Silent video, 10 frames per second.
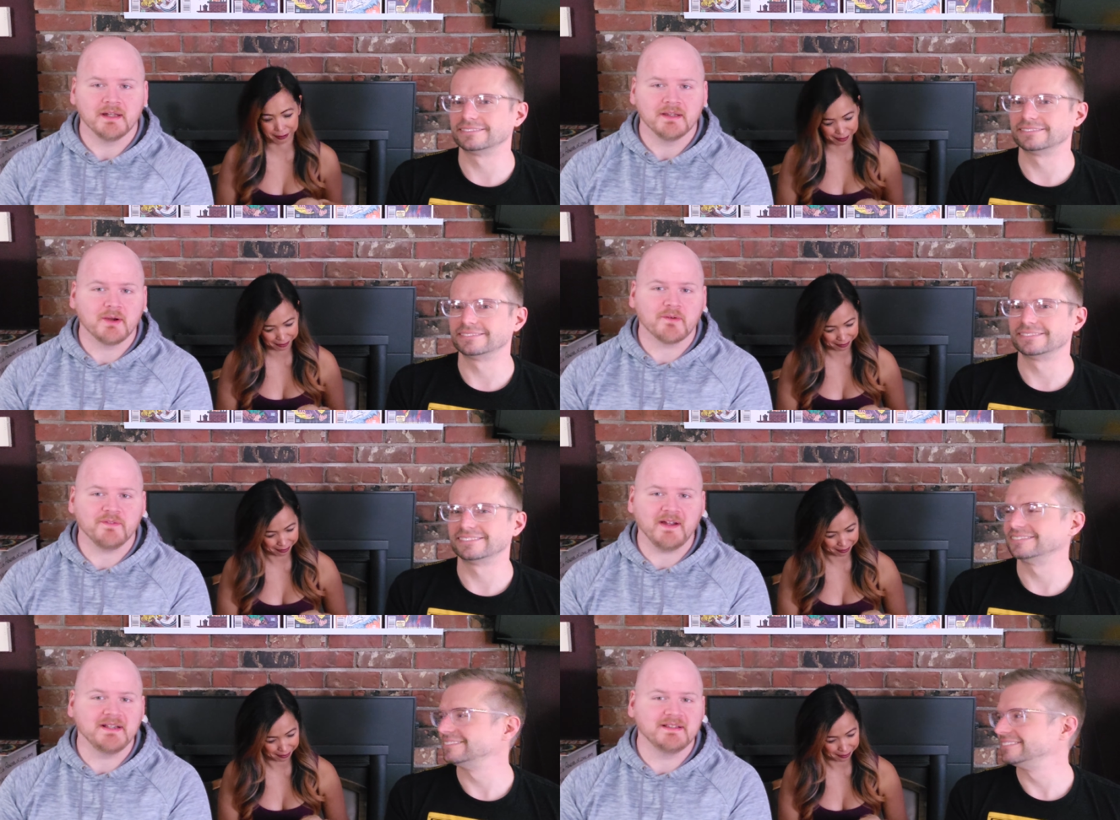Speaker 1: they're
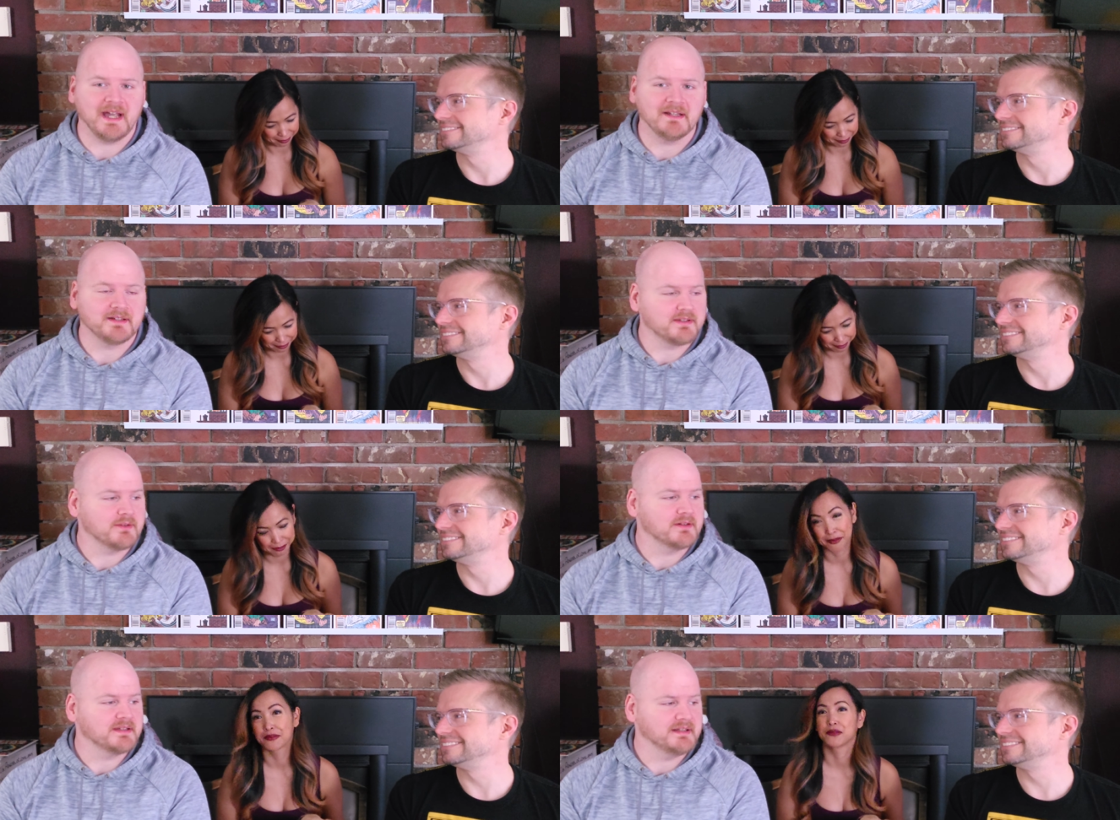fighting
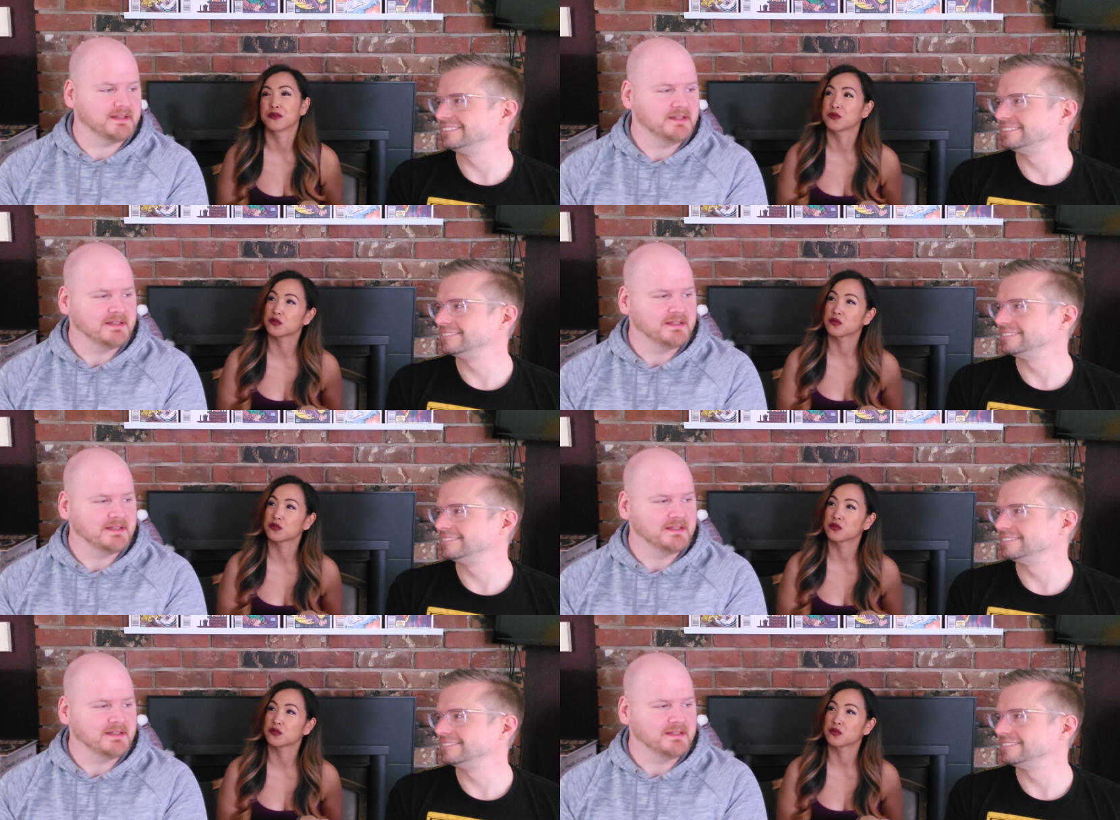dinosaurs and